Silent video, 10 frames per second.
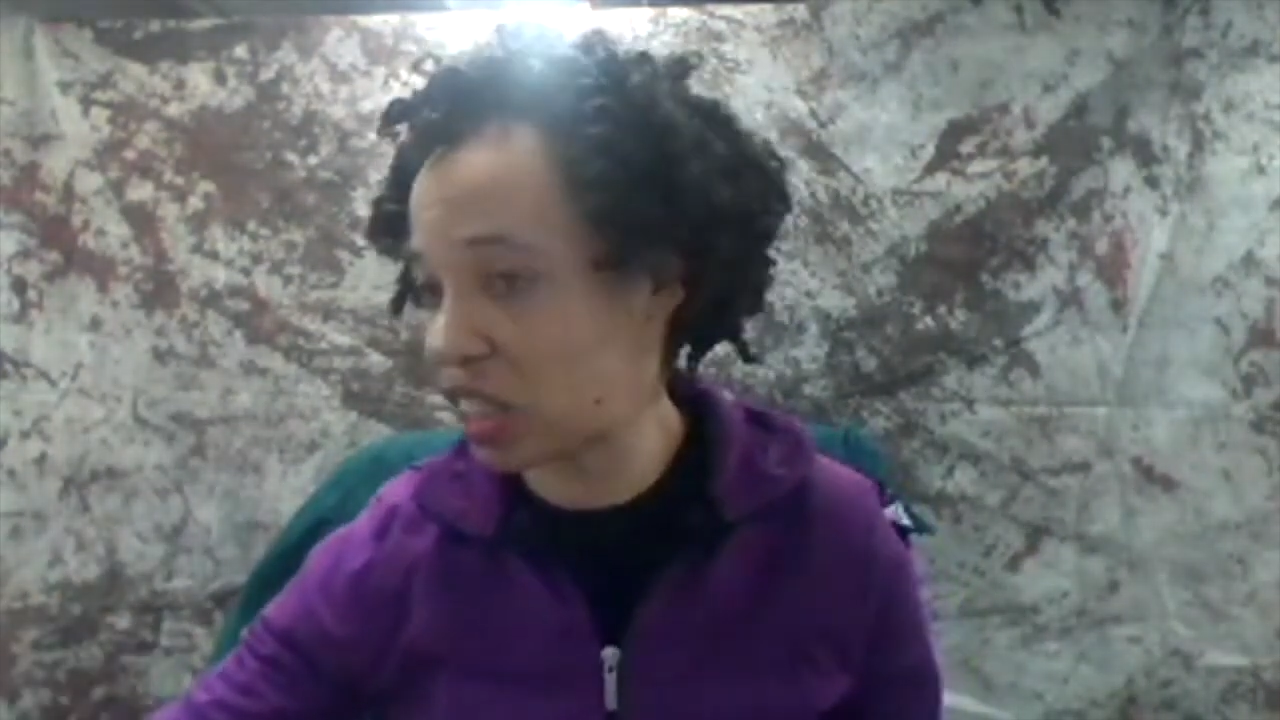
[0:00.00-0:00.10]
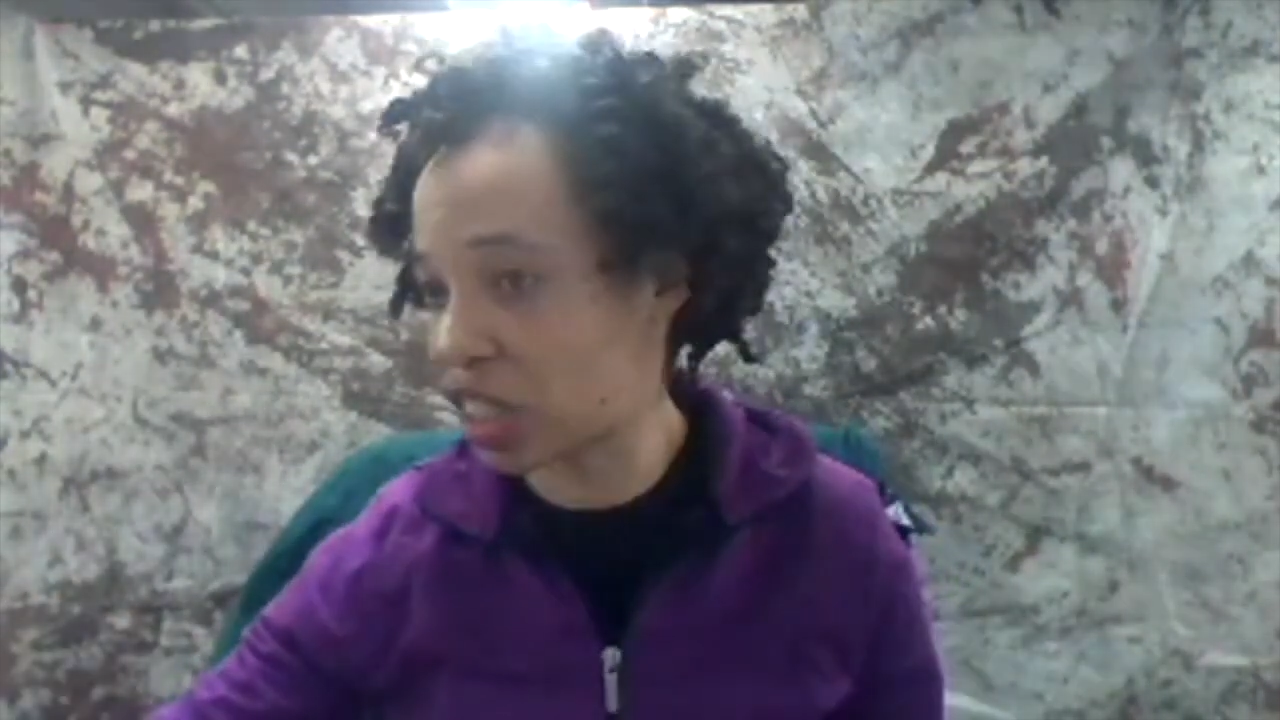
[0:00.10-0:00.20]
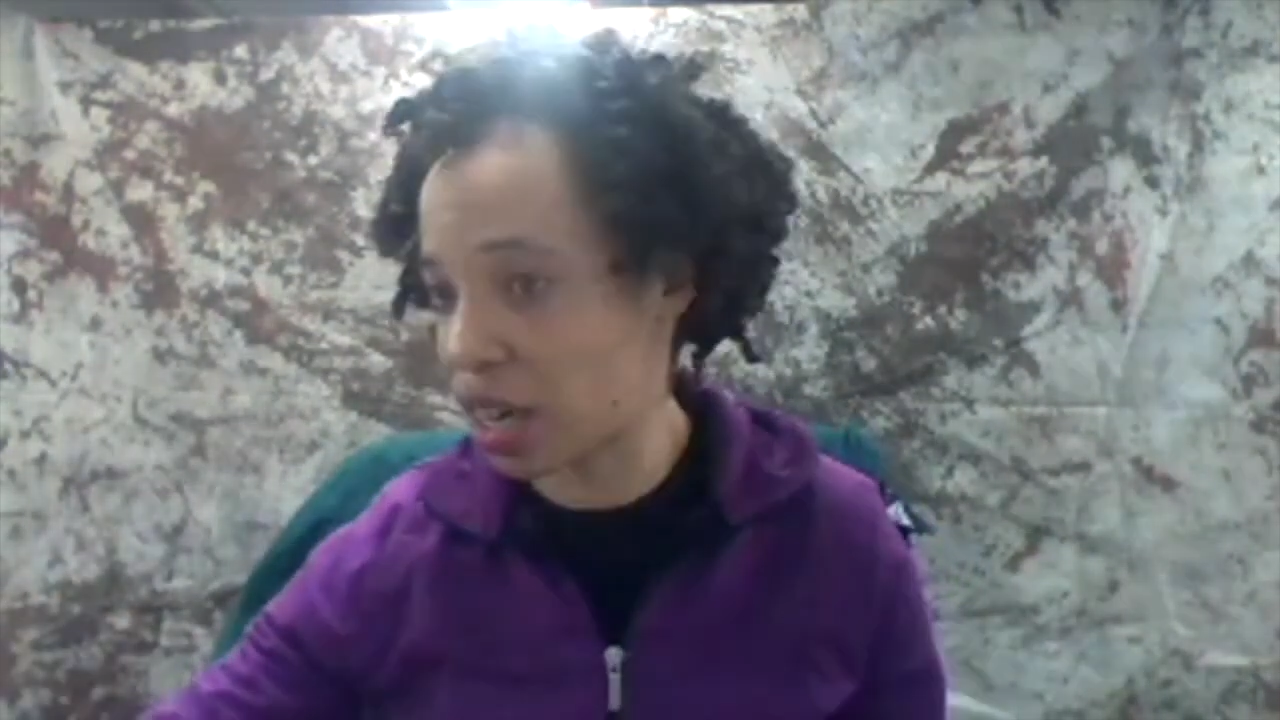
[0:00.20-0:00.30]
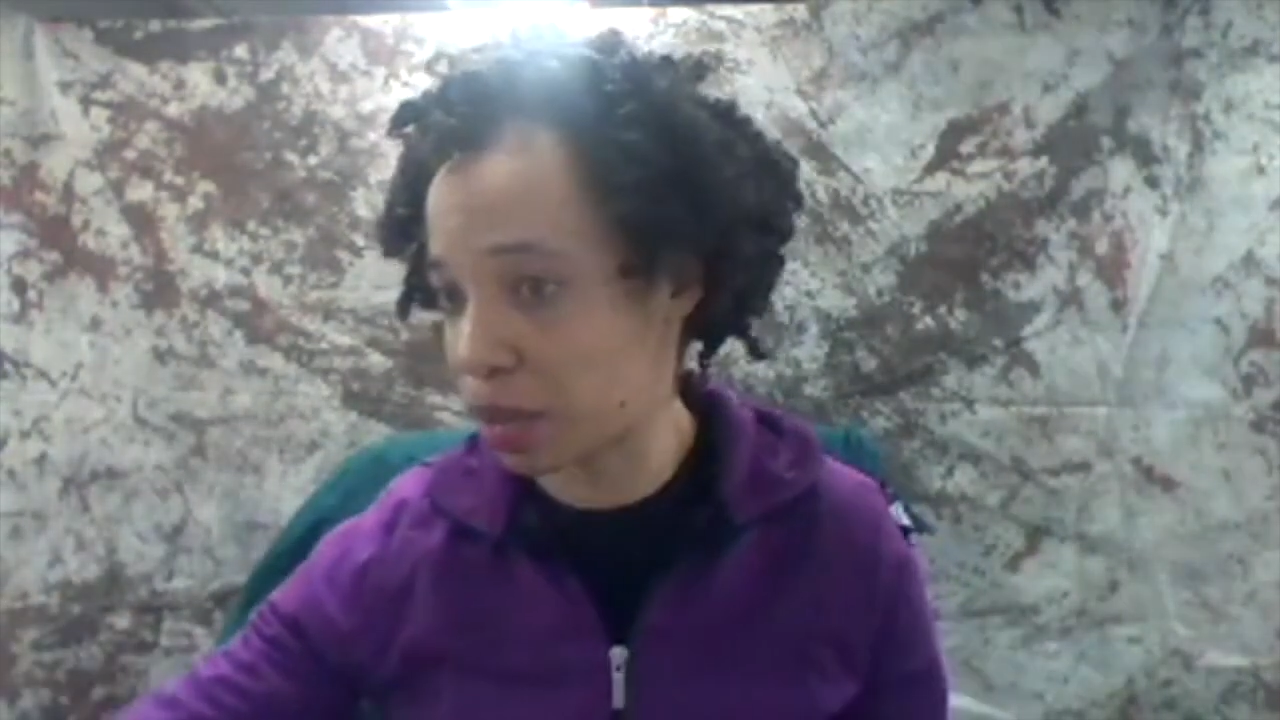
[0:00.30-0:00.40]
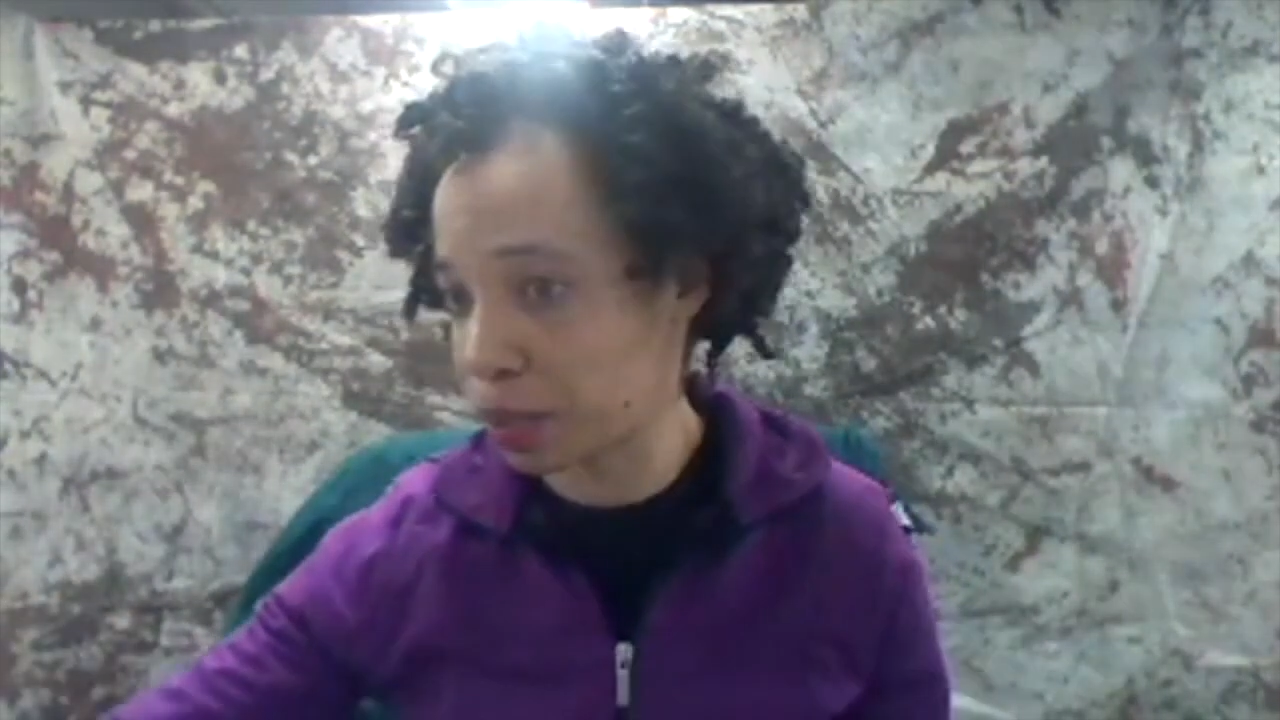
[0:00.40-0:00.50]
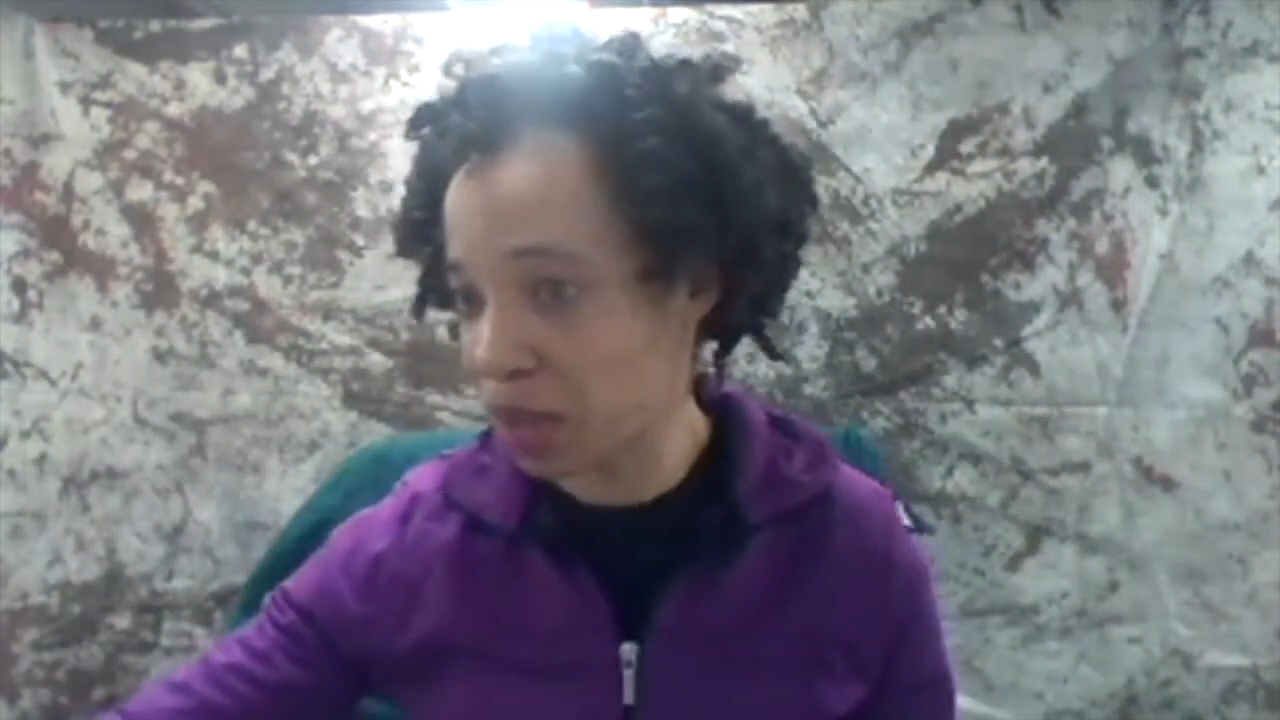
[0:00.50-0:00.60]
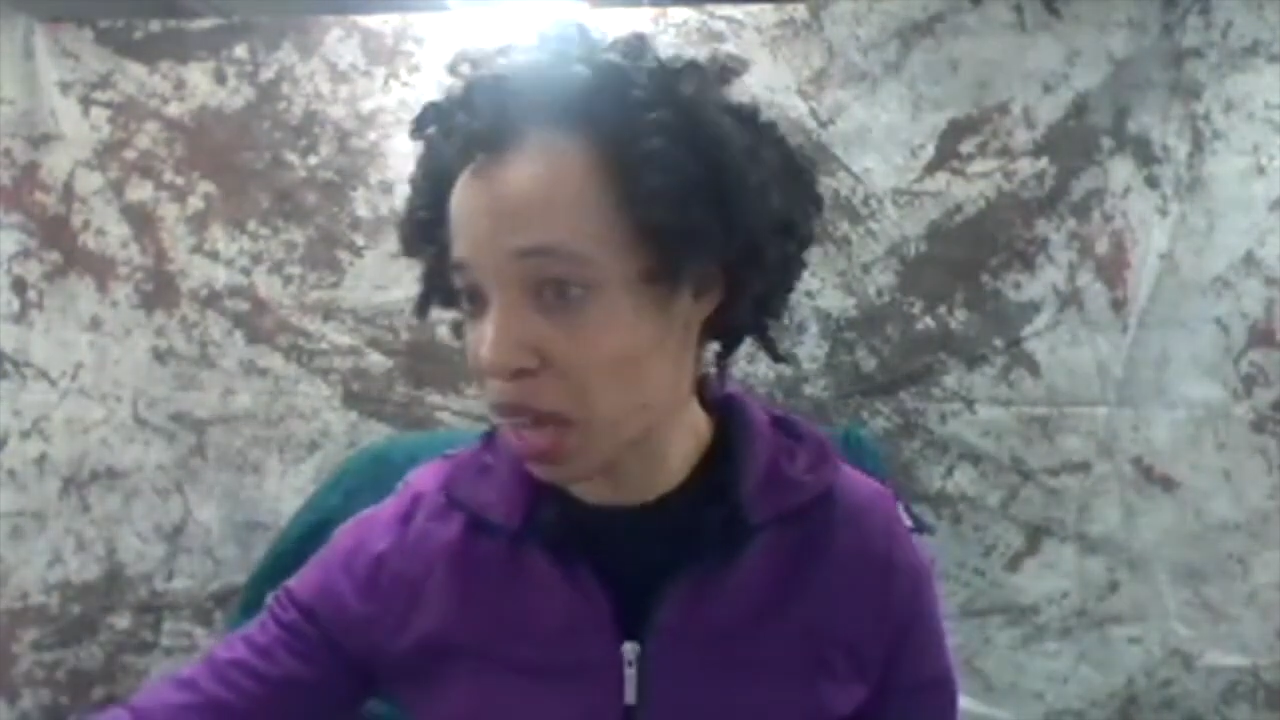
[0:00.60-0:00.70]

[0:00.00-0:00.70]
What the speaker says: gel.